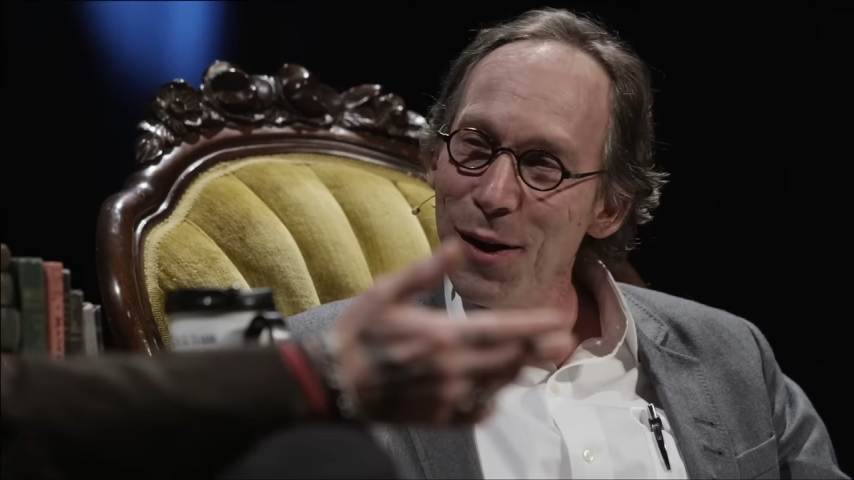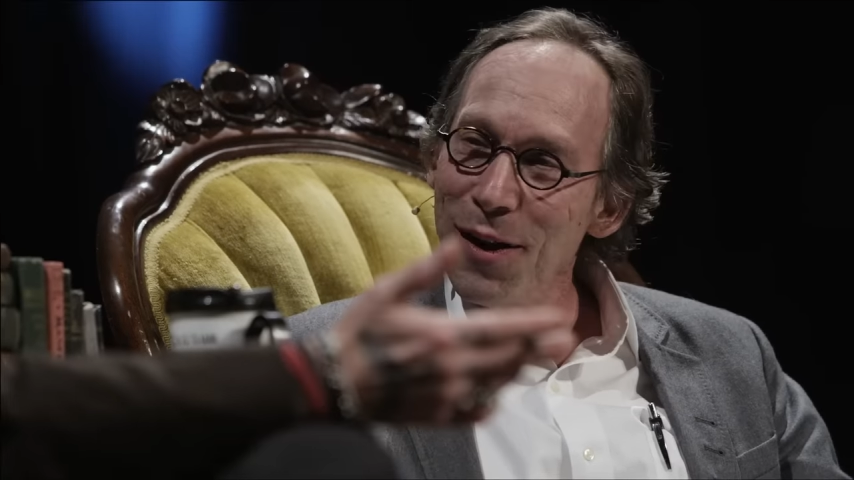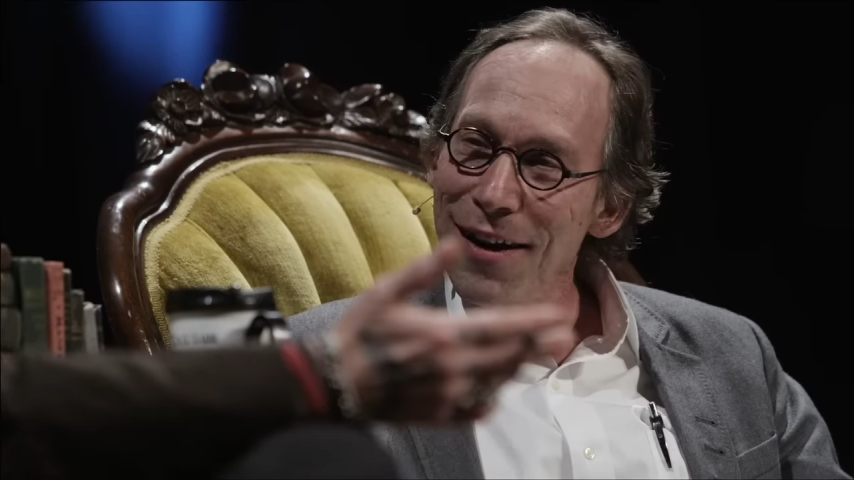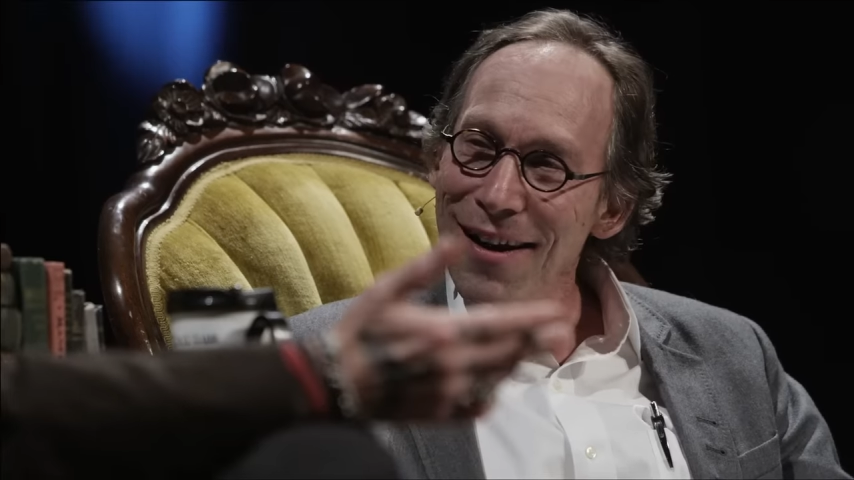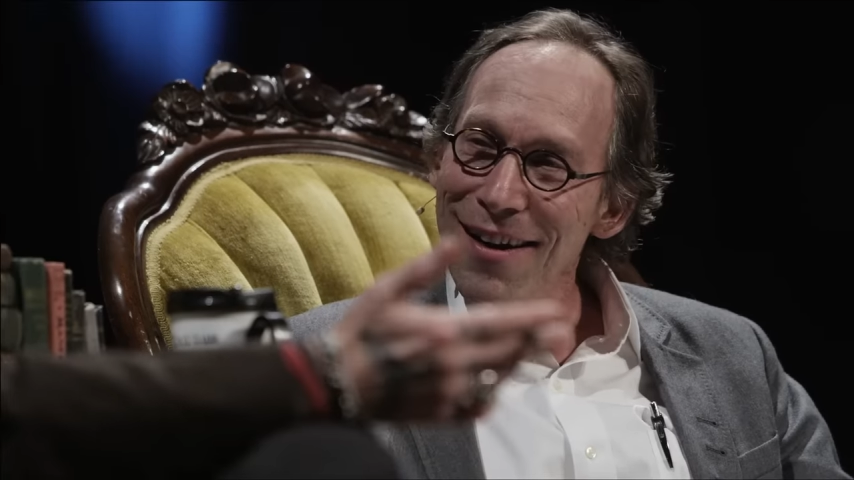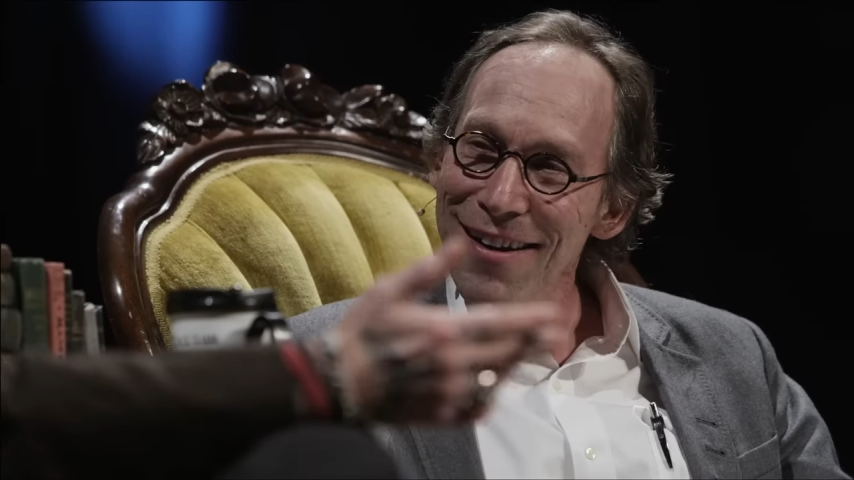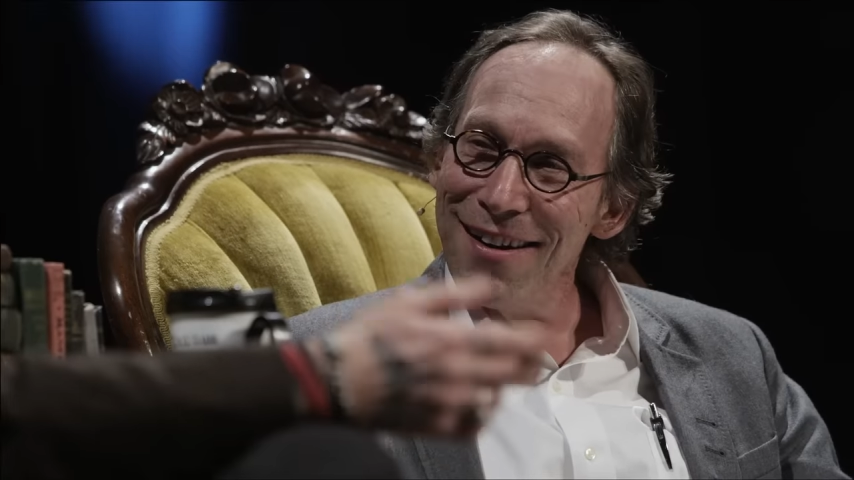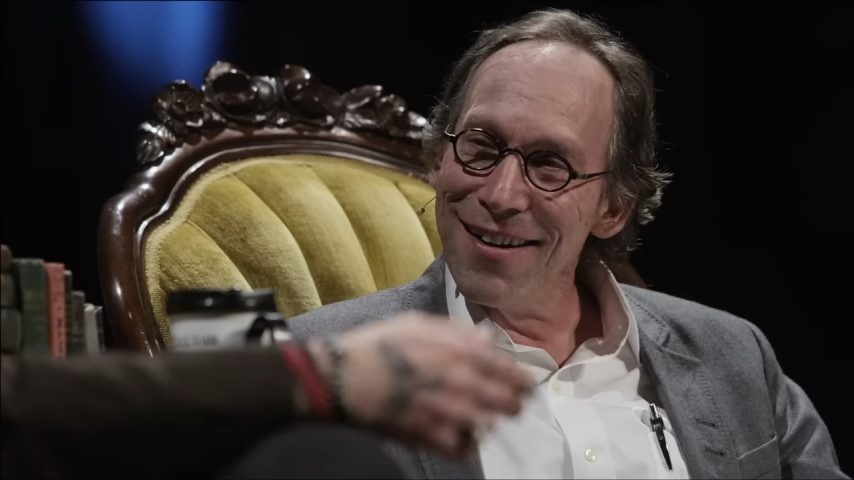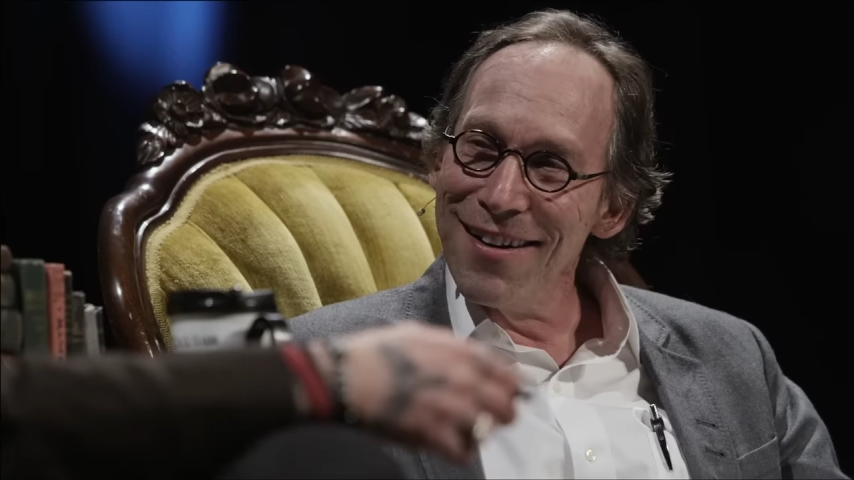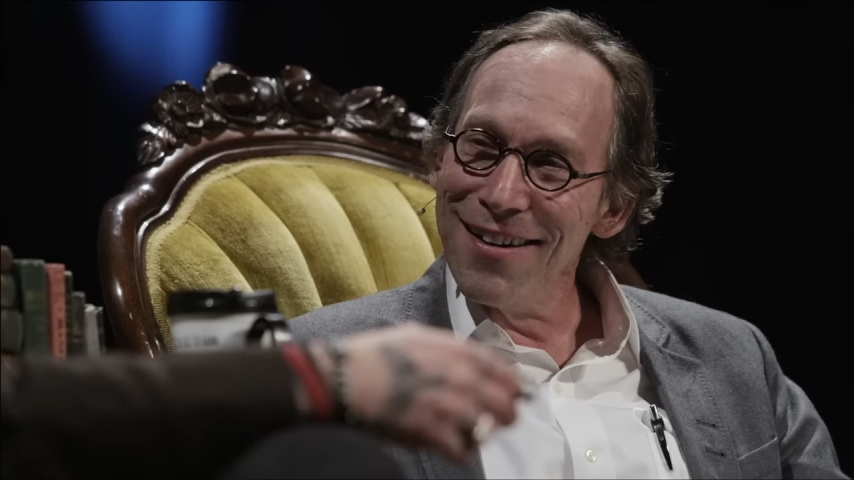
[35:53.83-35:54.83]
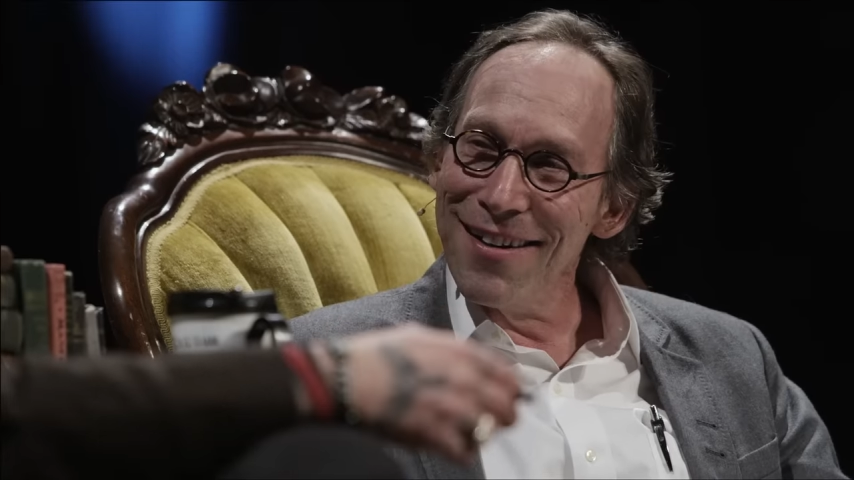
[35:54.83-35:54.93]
What a gas.